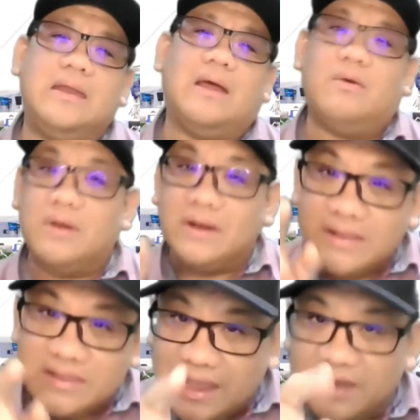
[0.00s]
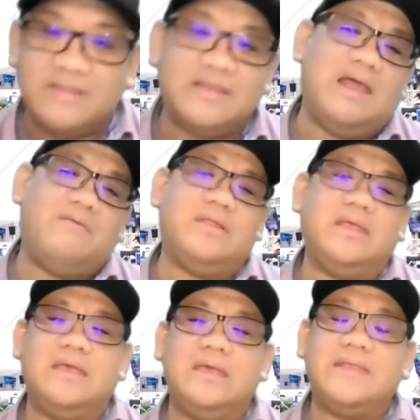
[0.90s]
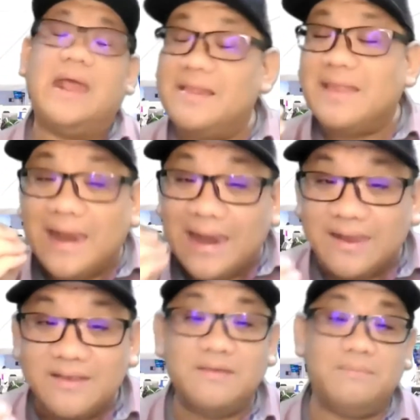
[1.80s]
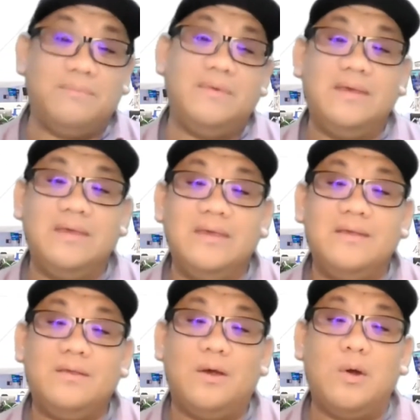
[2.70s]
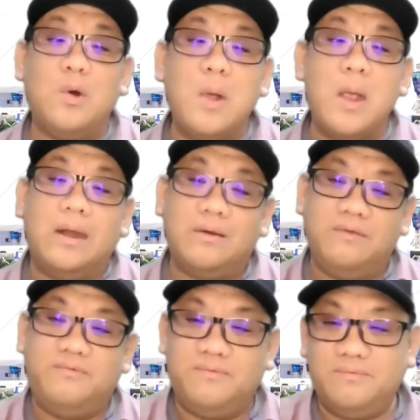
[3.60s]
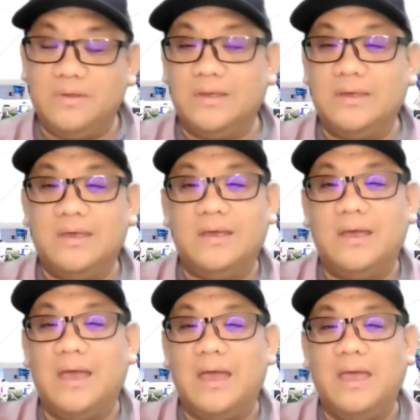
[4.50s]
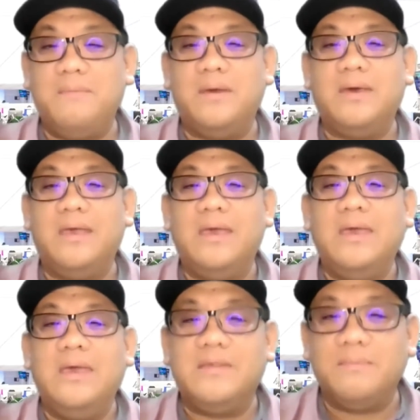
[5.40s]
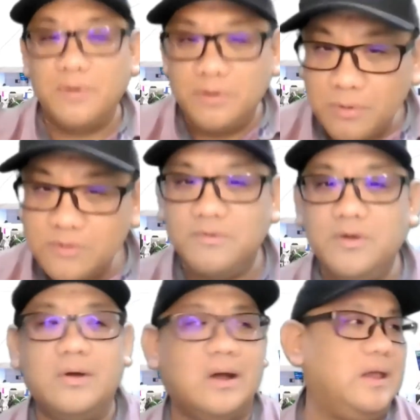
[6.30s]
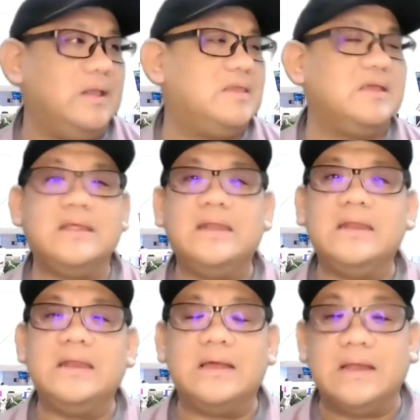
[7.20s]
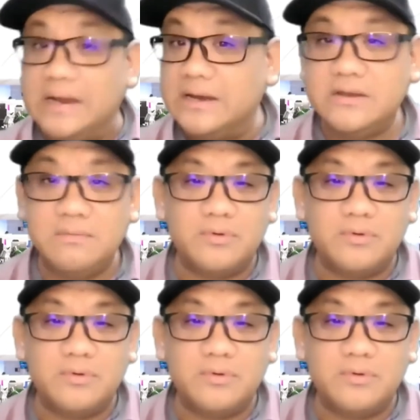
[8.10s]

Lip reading: Now, that is clarity. That is leadership. So now, if I suppose most of you are in certain leadership